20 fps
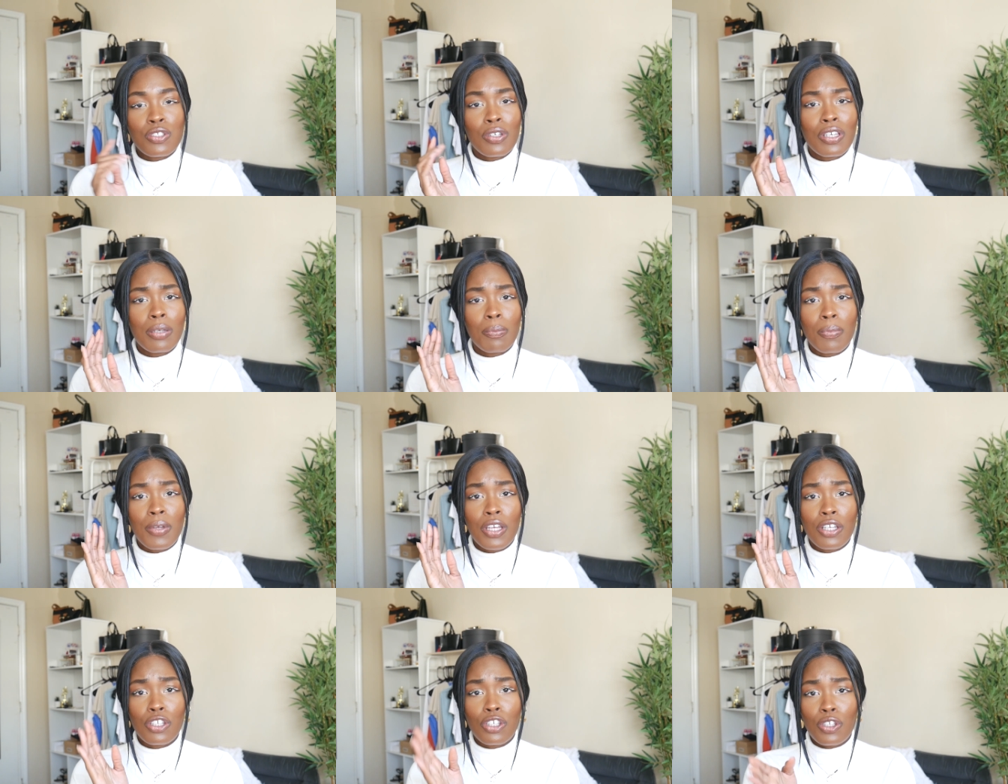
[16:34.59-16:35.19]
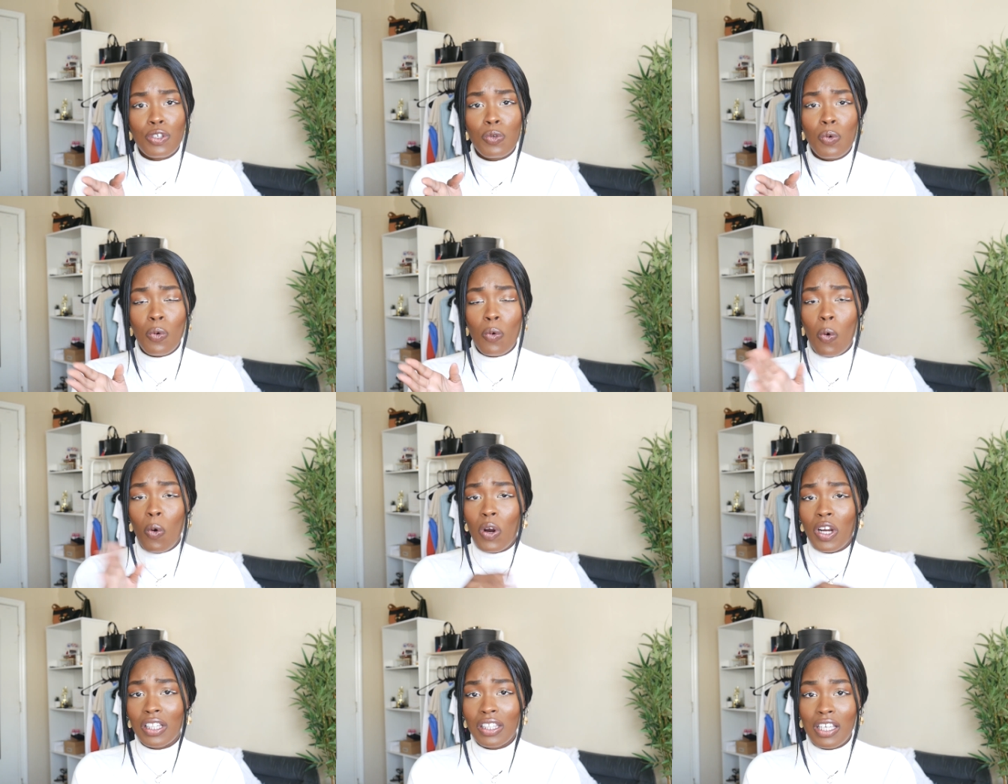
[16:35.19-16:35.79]
So you can pick you
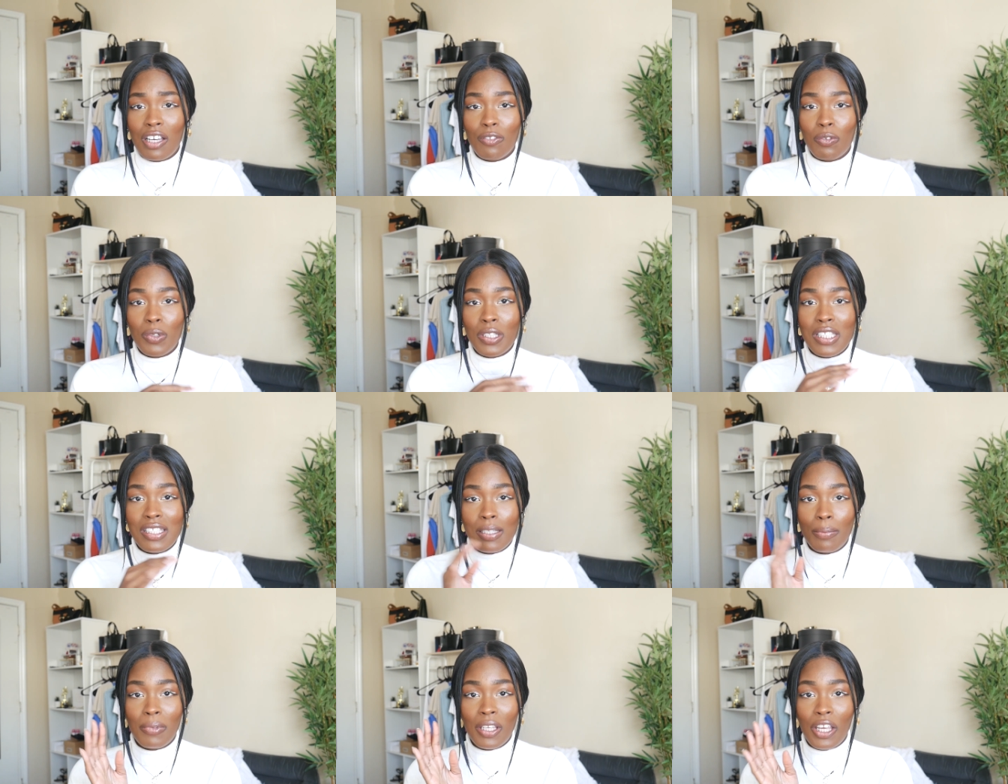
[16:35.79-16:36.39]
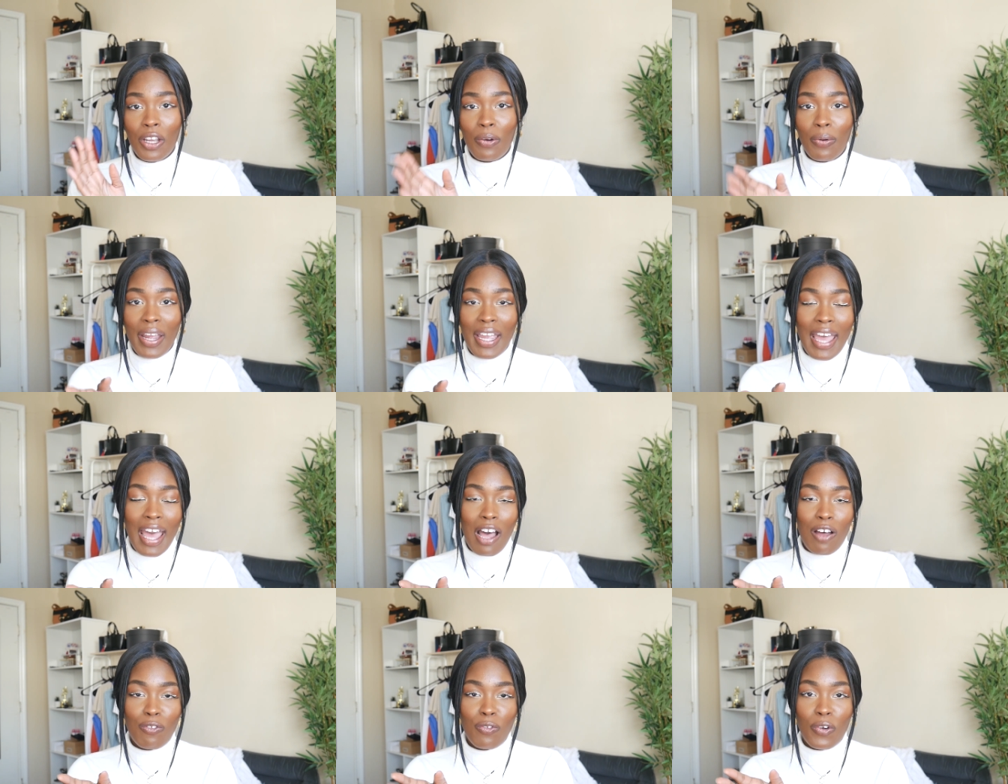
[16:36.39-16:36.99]
or loved ones something
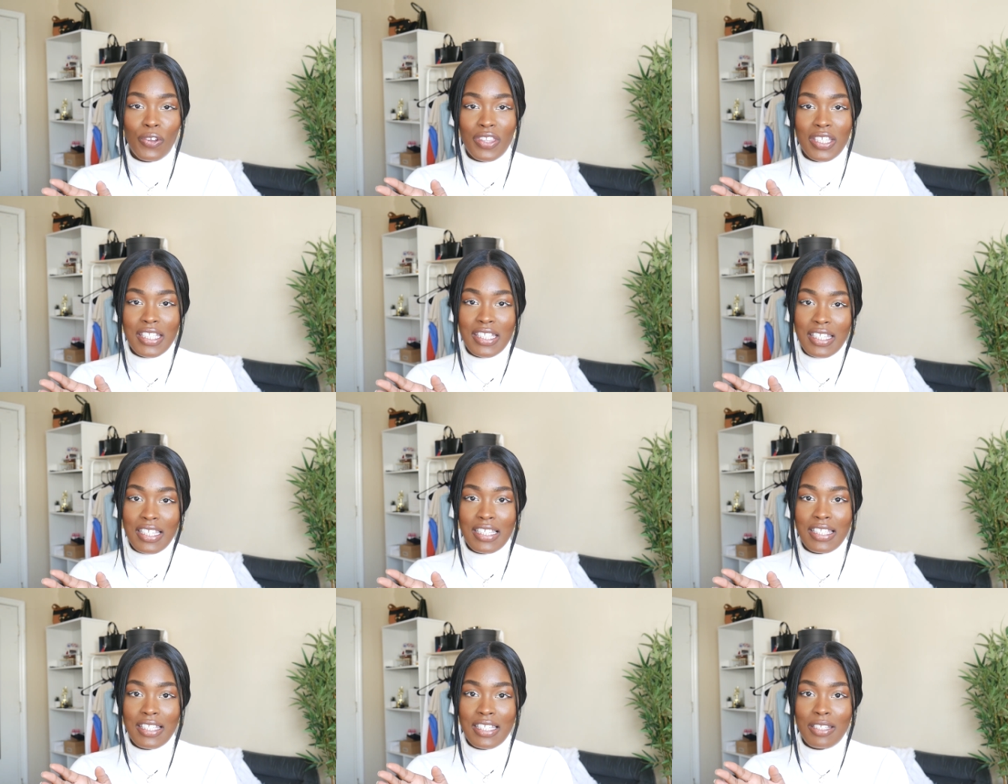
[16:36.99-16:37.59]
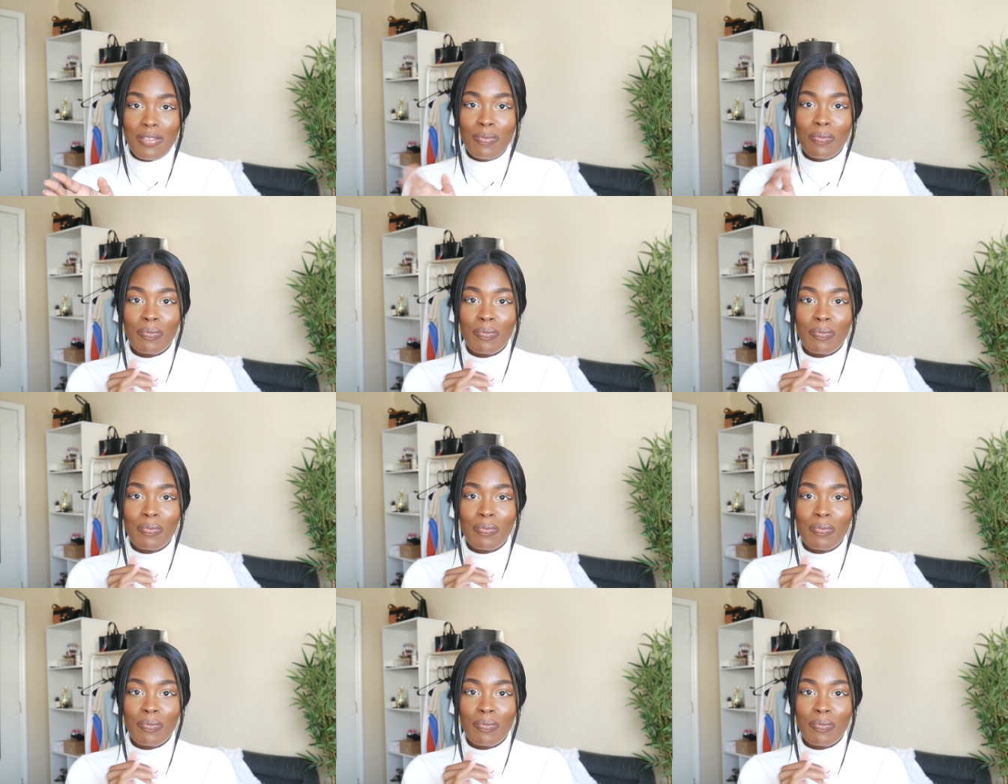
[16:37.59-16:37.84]
great out for the season.